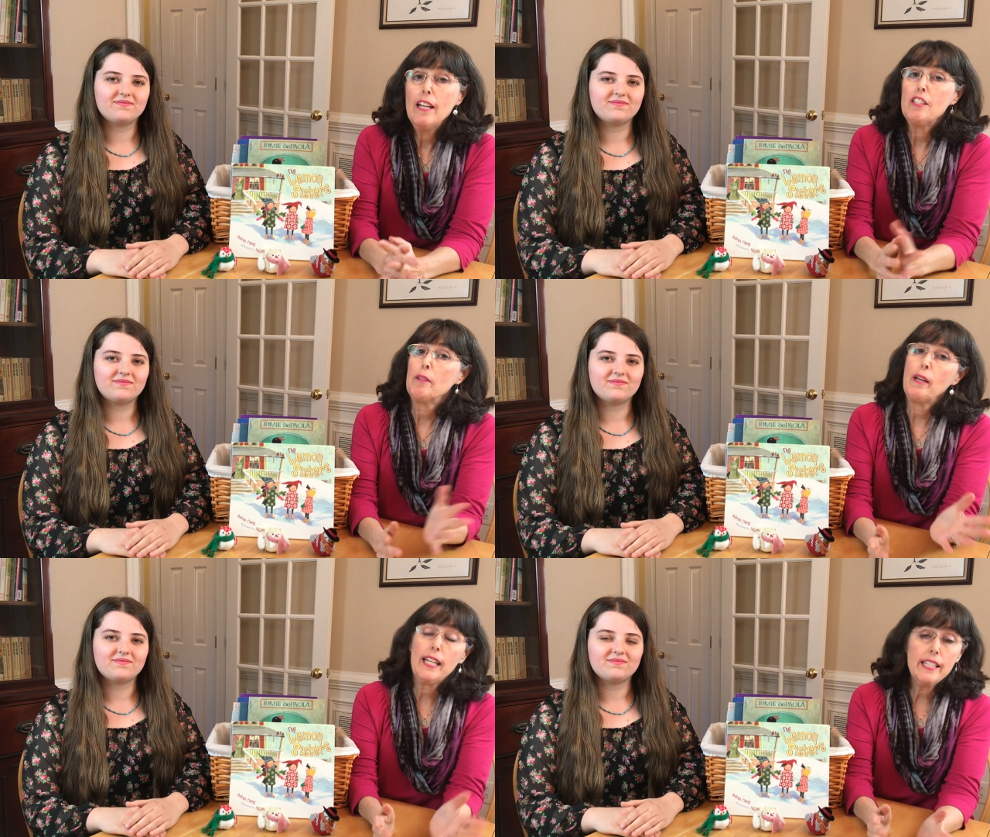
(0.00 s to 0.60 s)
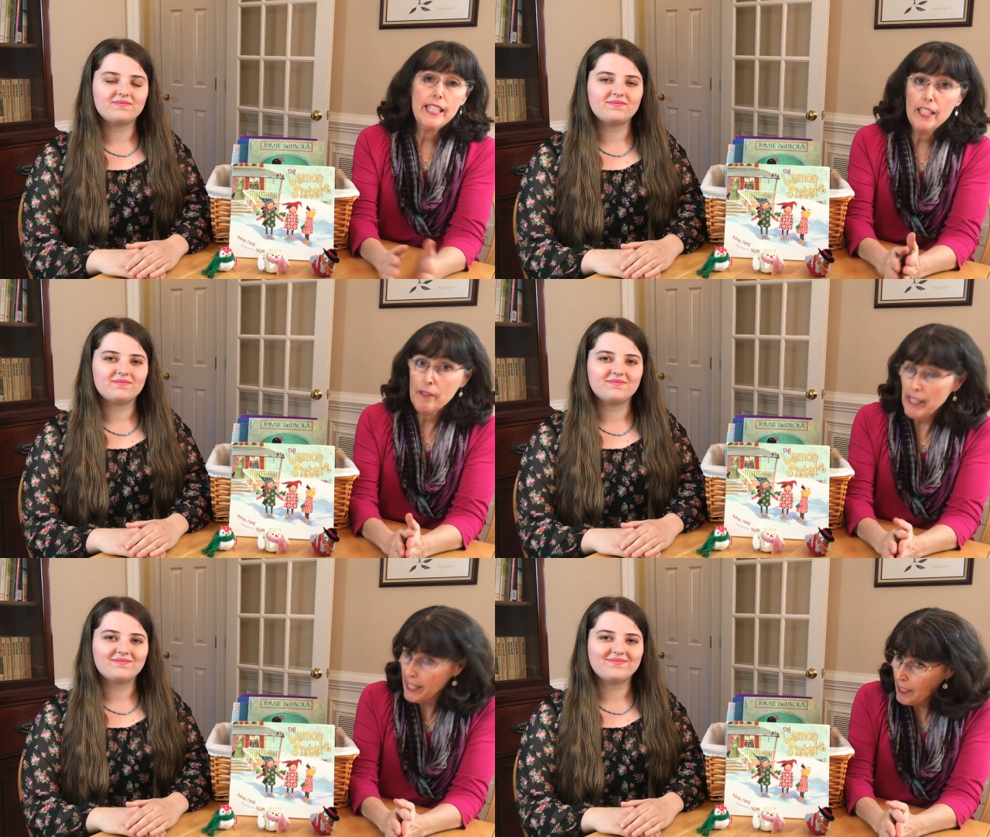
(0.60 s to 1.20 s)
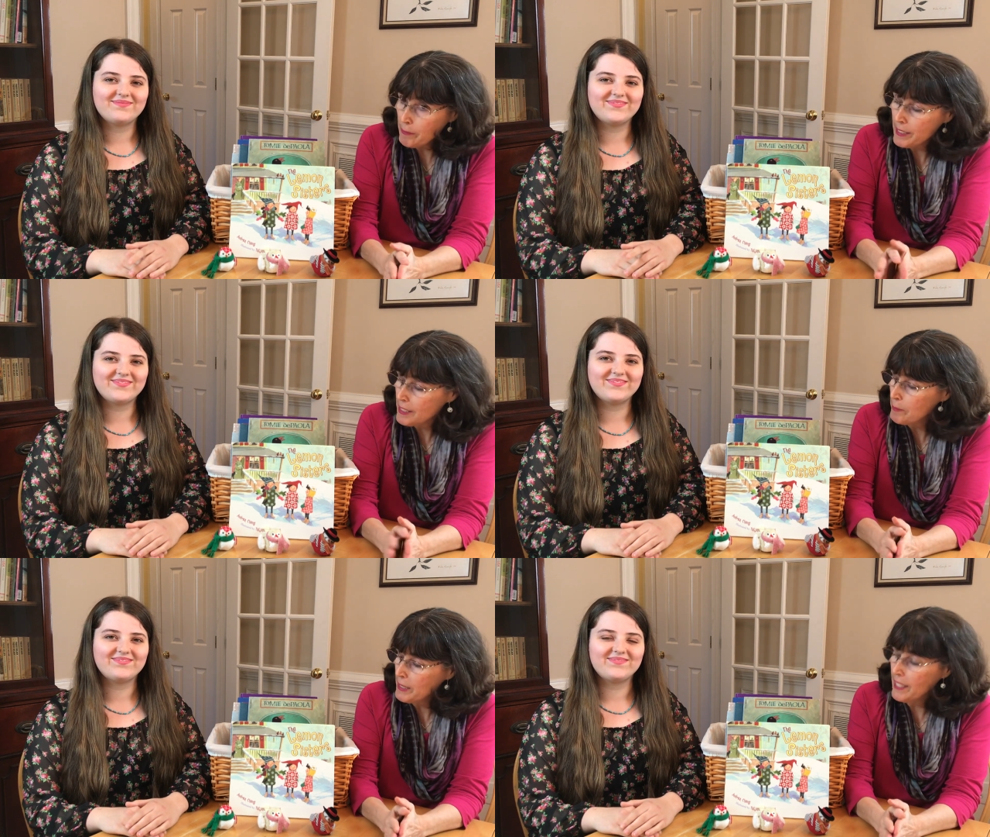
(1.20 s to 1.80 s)
Speaker 1: So I'm not going to tell you what
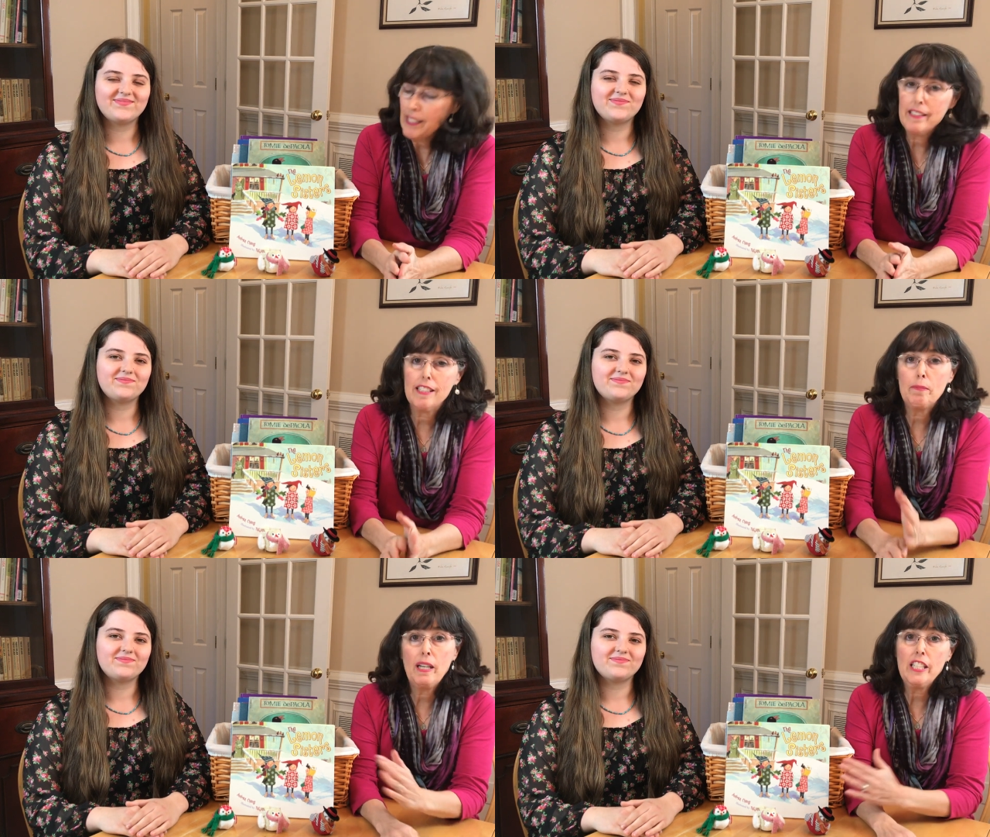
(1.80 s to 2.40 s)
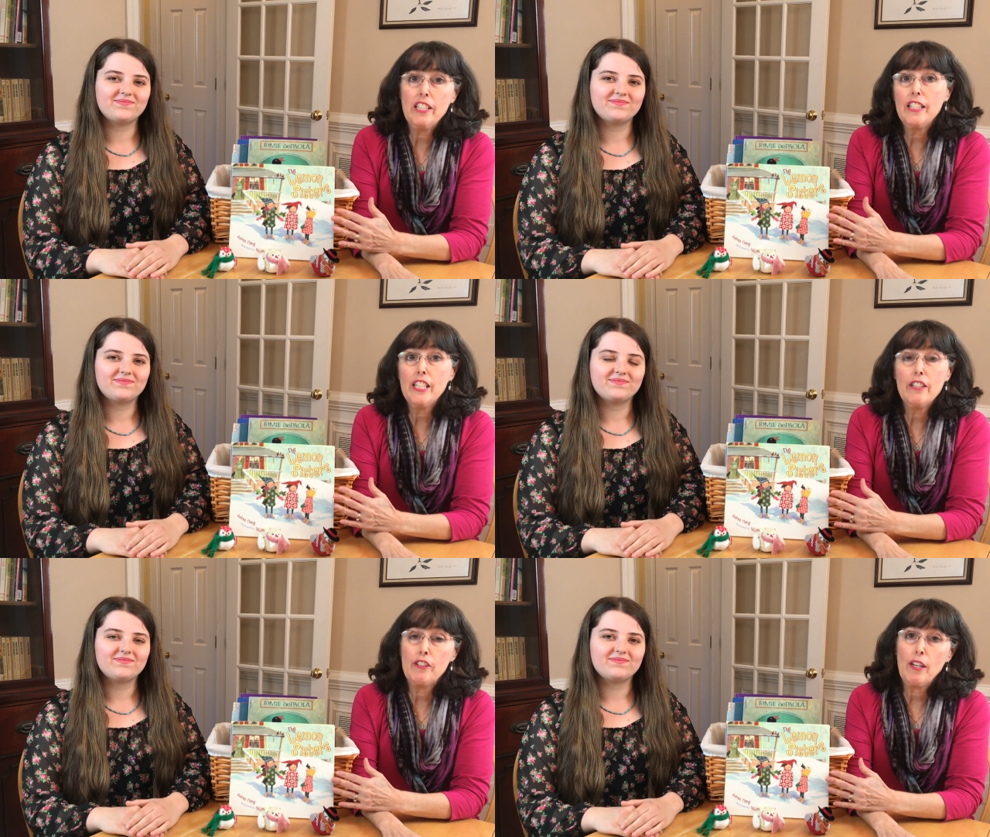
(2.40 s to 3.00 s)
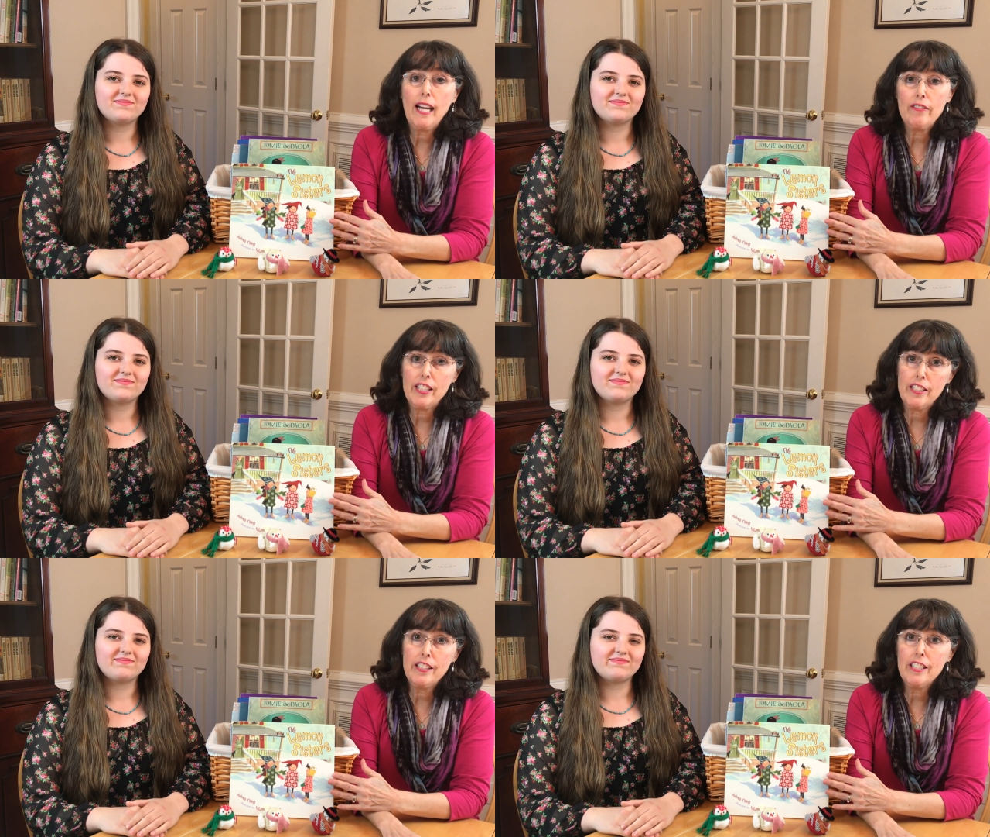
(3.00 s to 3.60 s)
happens because especially if you have
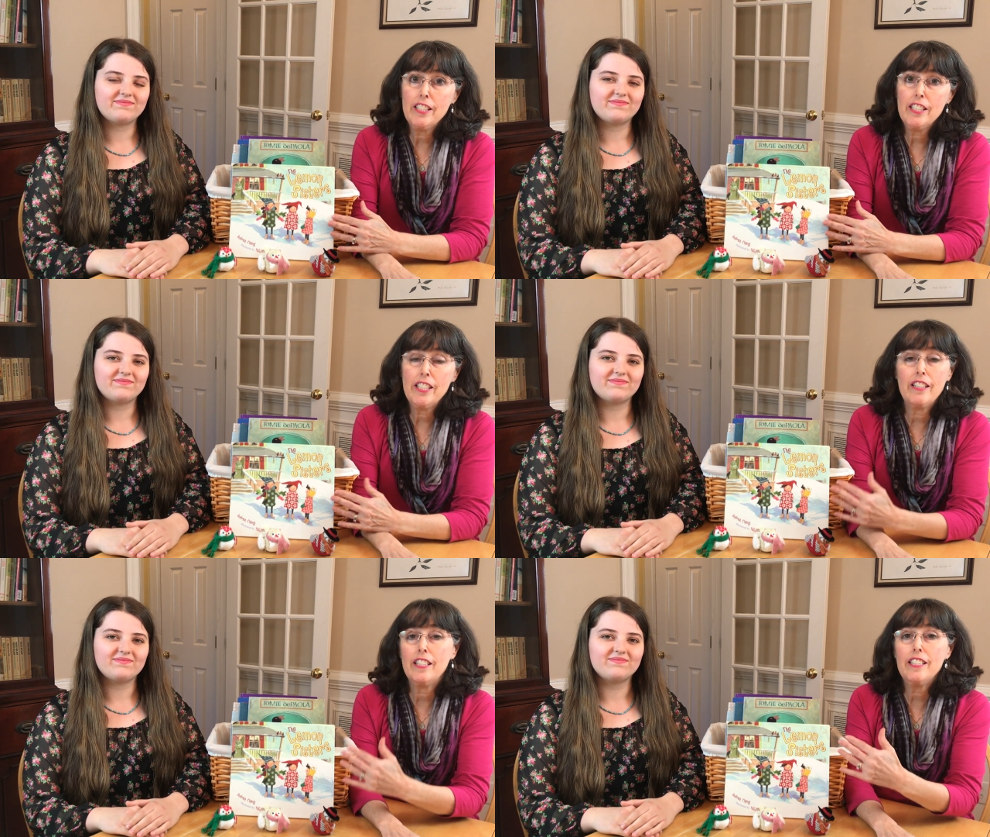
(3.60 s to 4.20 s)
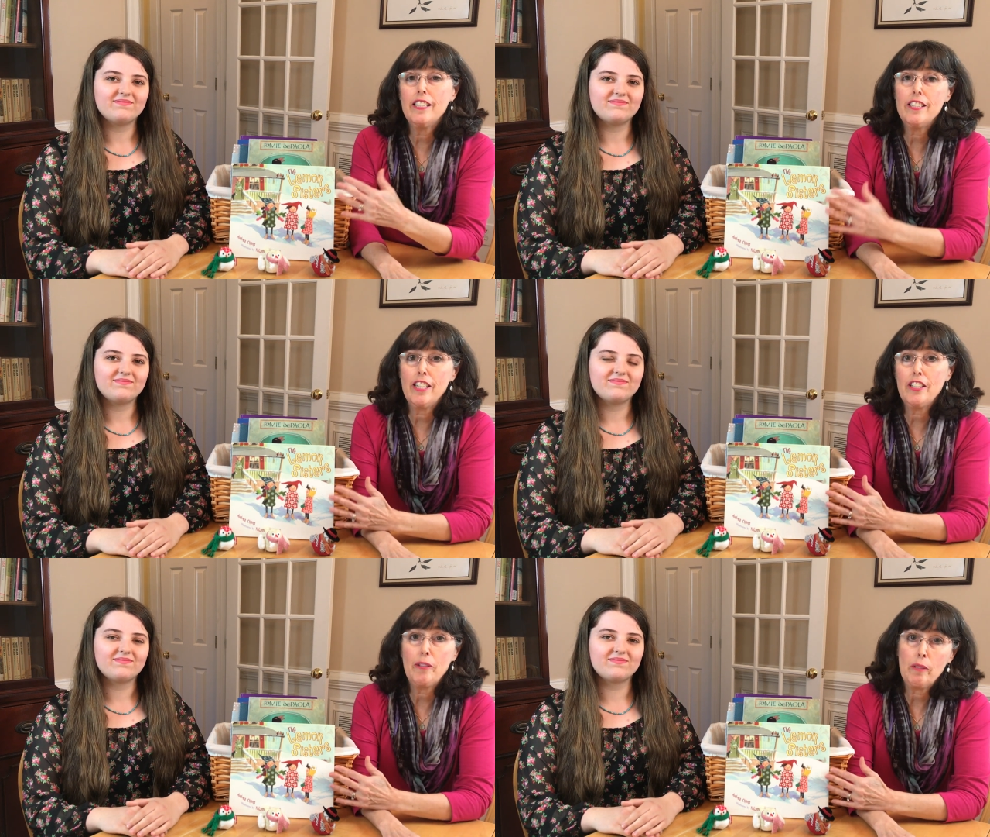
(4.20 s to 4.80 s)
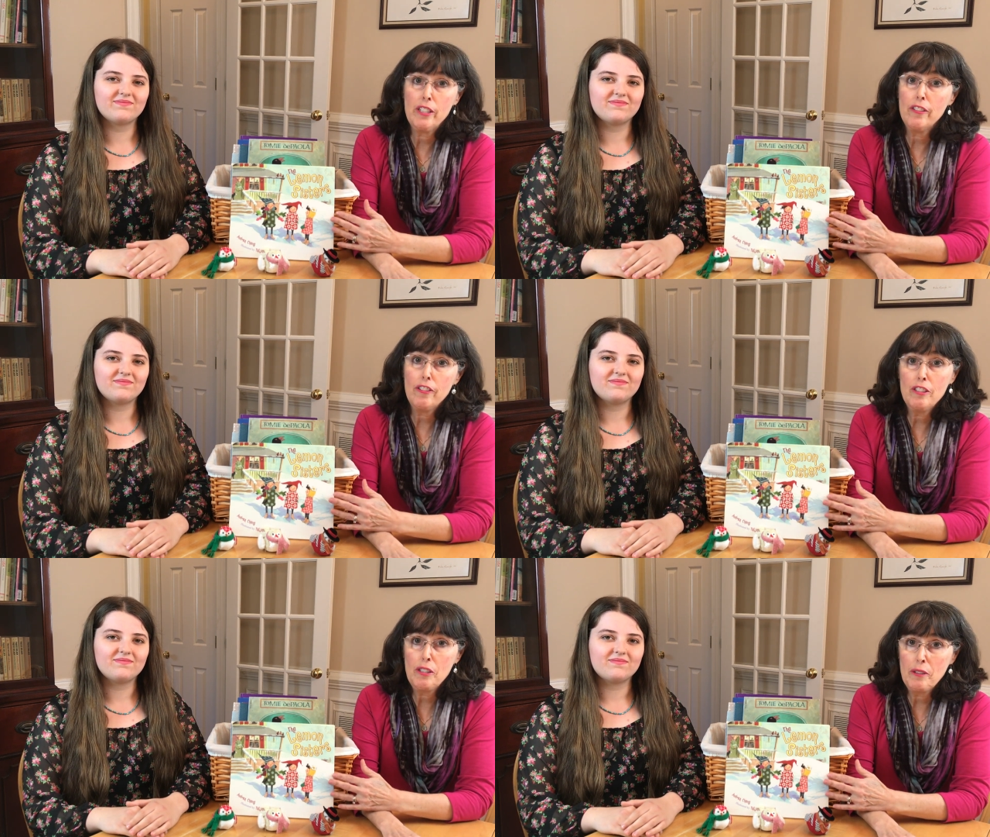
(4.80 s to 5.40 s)
sisters, this is such a
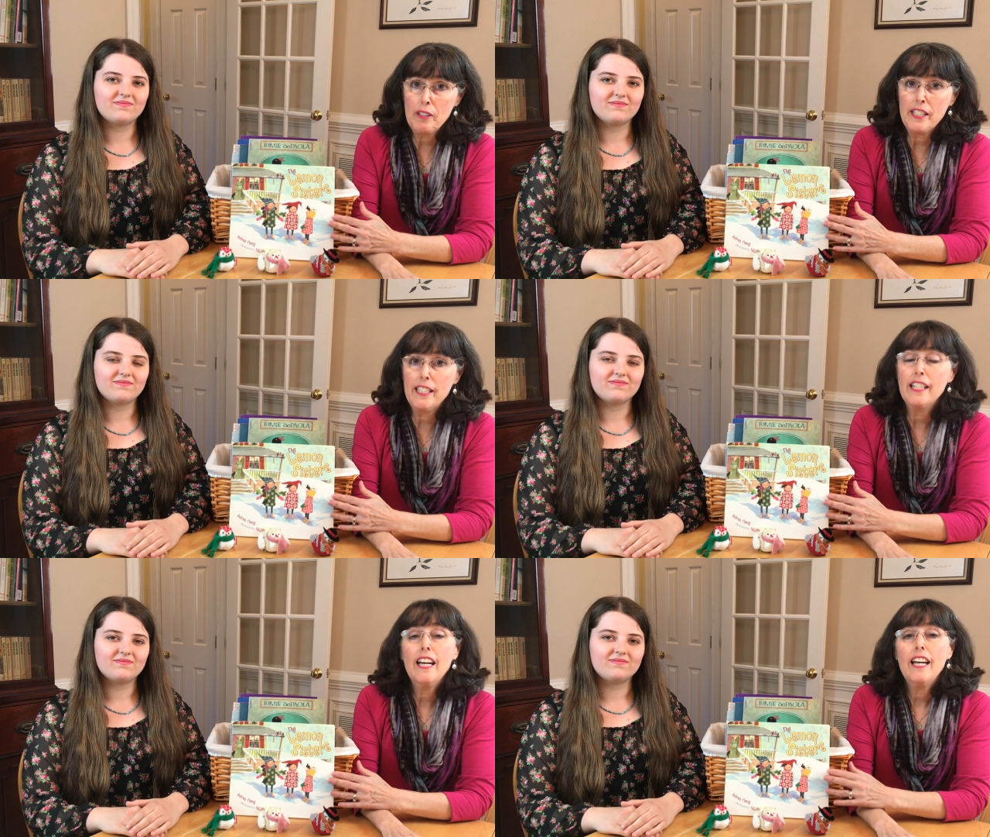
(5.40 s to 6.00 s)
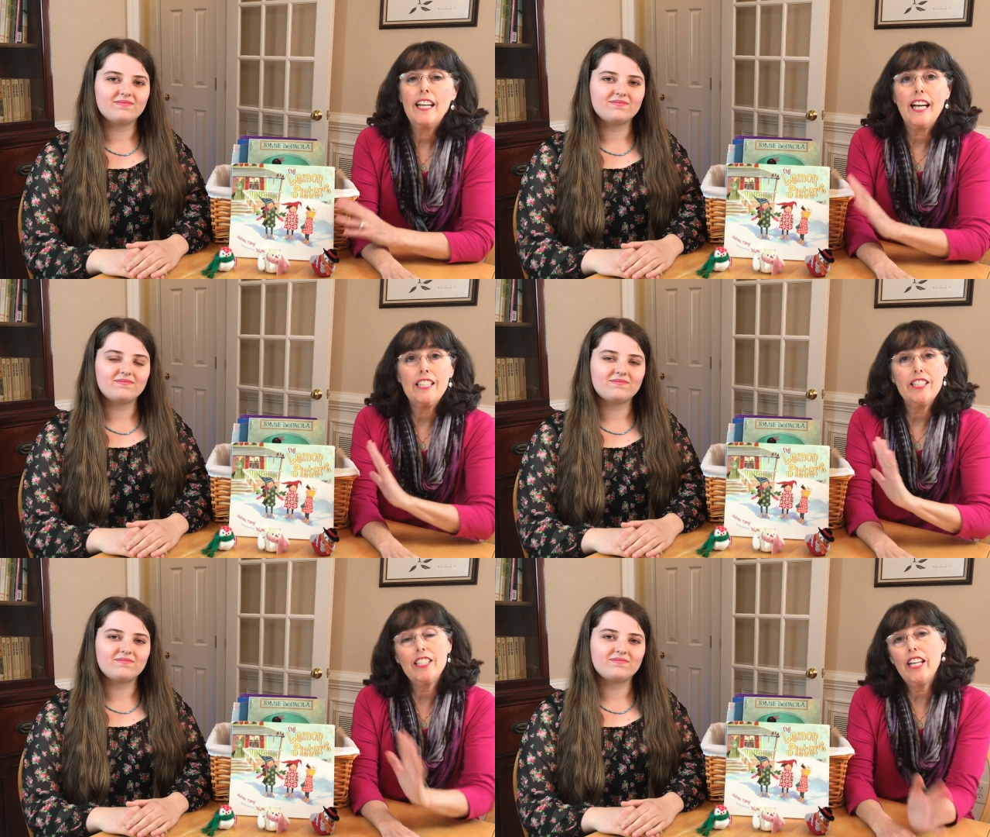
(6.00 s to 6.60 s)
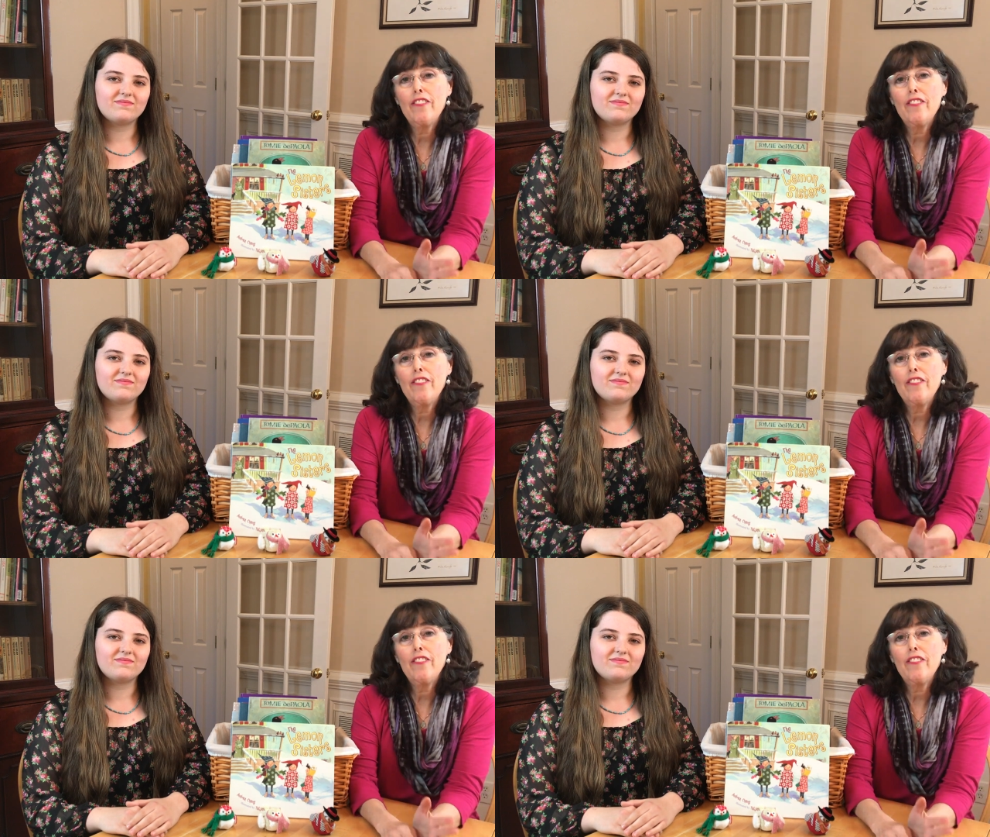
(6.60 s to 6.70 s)
wonderful story, has such a